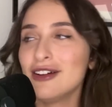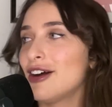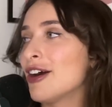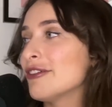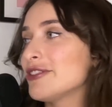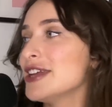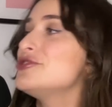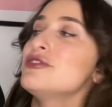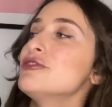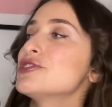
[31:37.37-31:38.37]
RFK
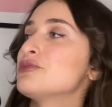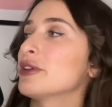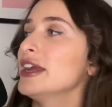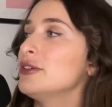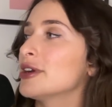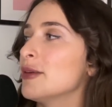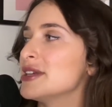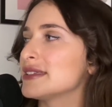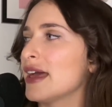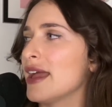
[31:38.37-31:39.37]
Jr.'s brainworm
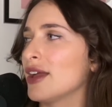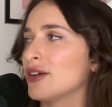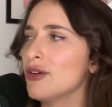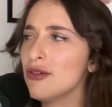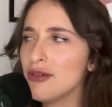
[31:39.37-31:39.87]
is like, "Ooh."